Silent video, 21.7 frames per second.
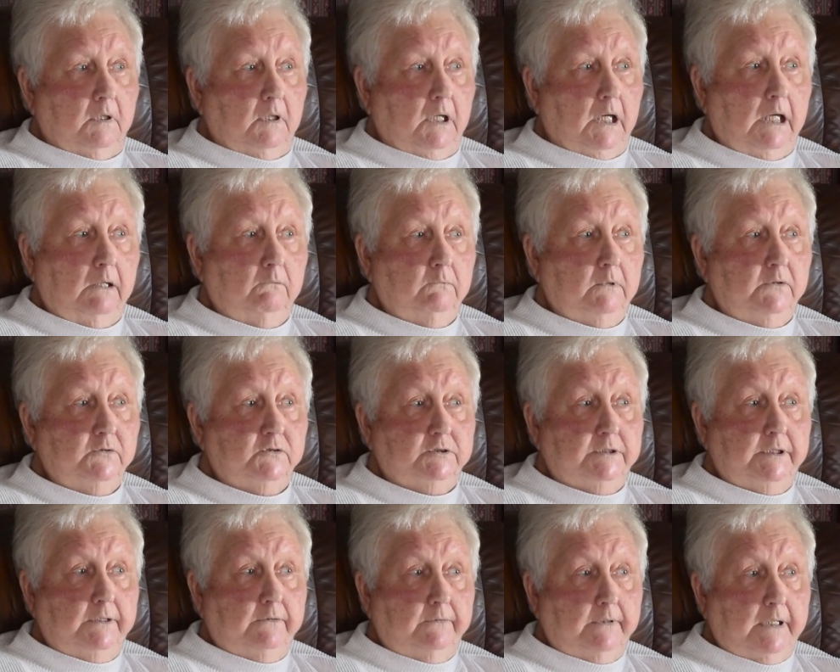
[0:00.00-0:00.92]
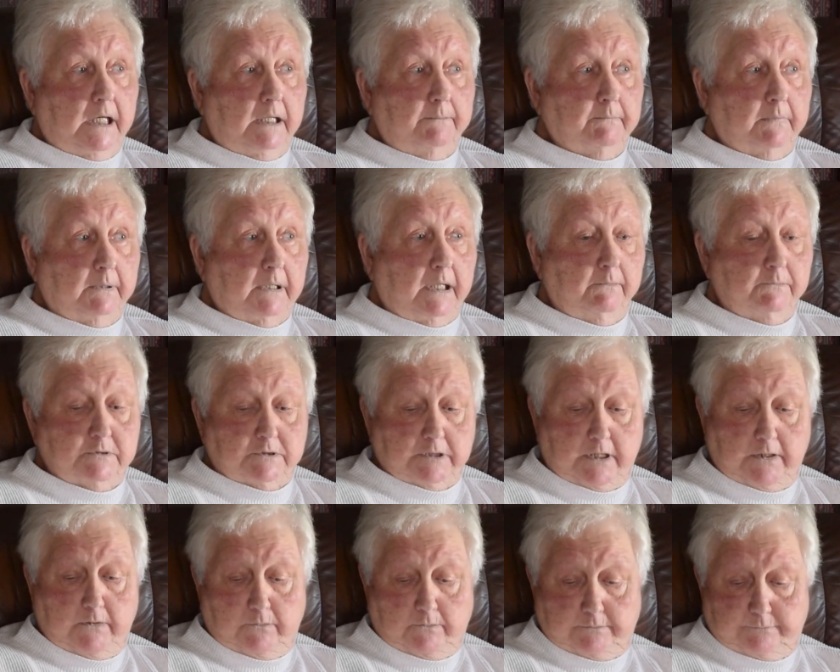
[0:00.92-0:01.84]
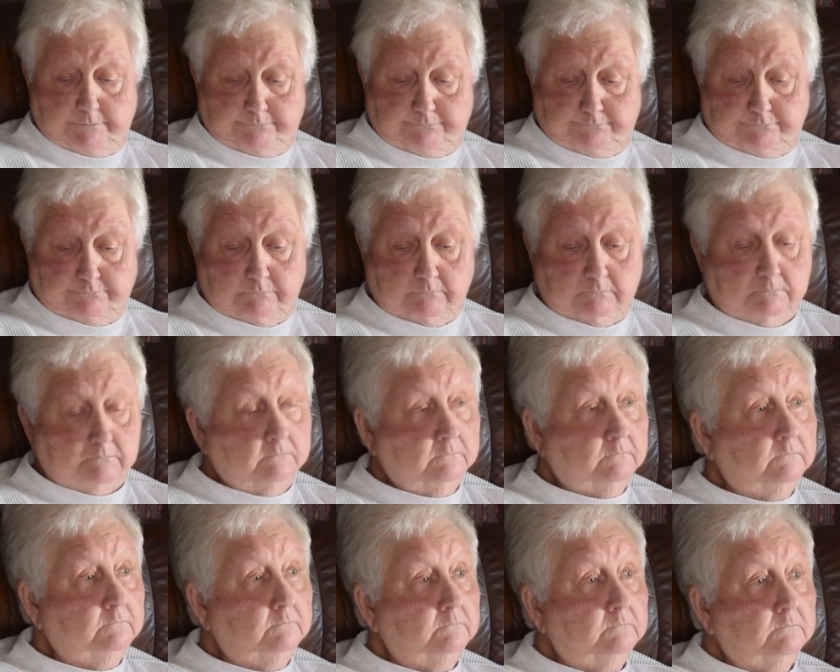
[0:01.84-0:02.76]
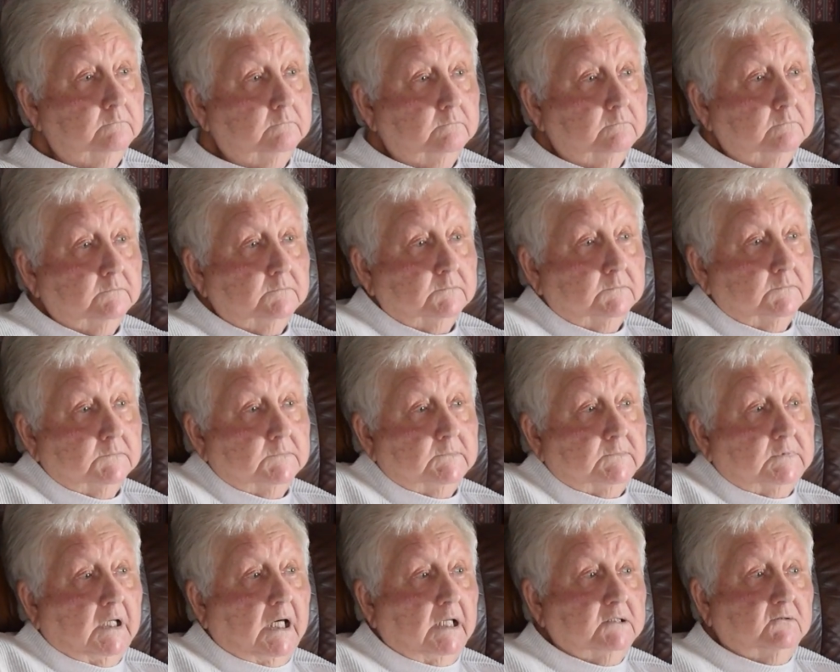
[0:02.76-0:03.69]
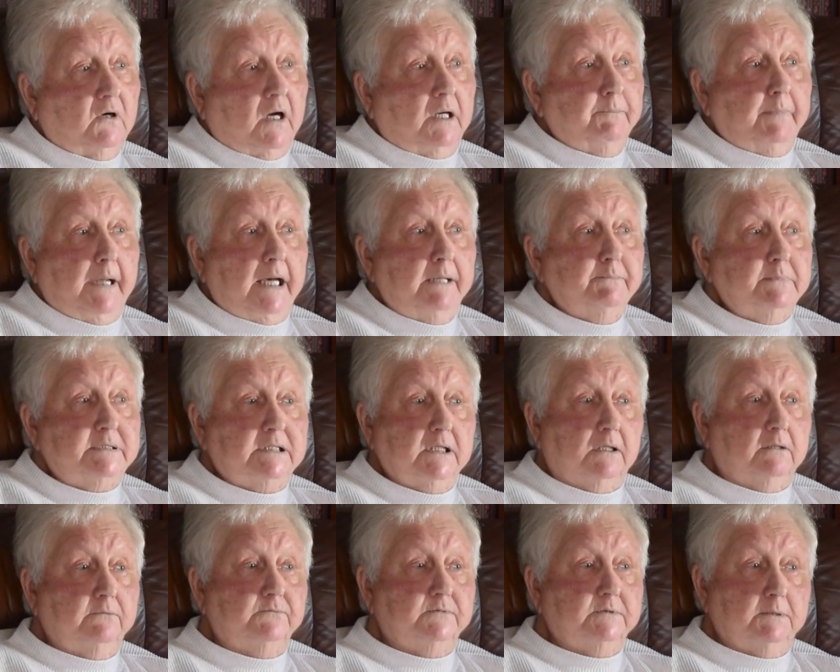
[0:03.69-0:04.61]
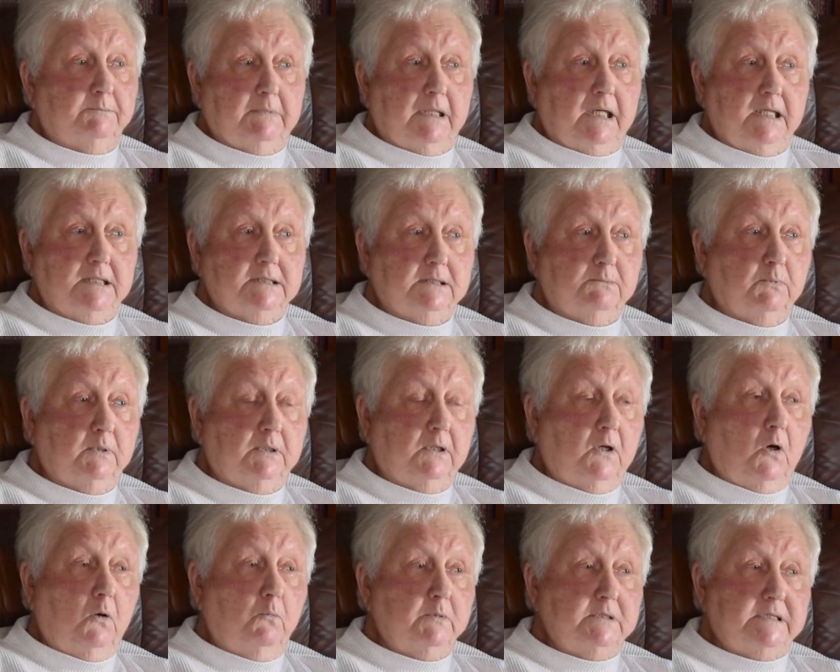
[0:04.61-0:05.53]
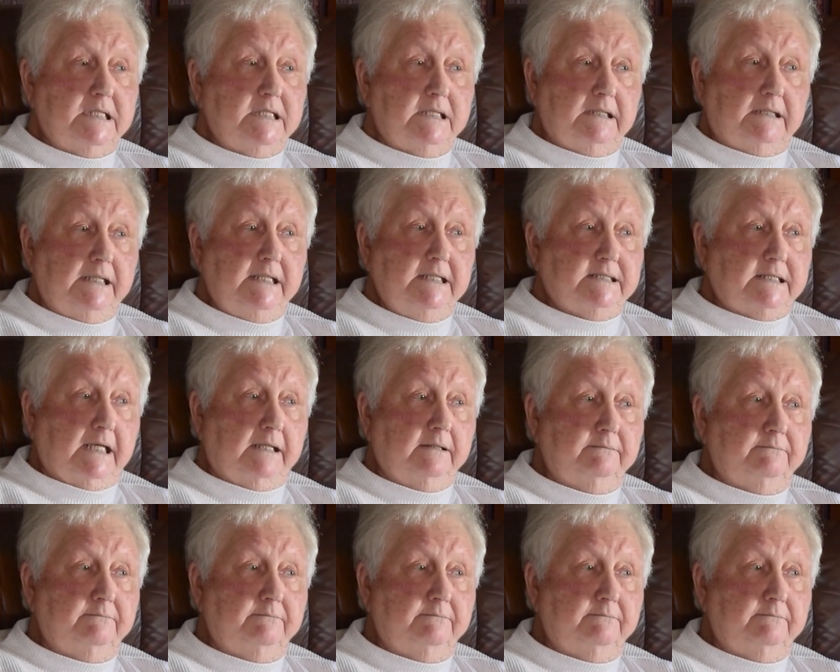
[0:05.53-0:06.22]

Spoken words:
I don't know if she did or not, but I was scared. So I tried to behave myself. Sometimes it wasn't always easy.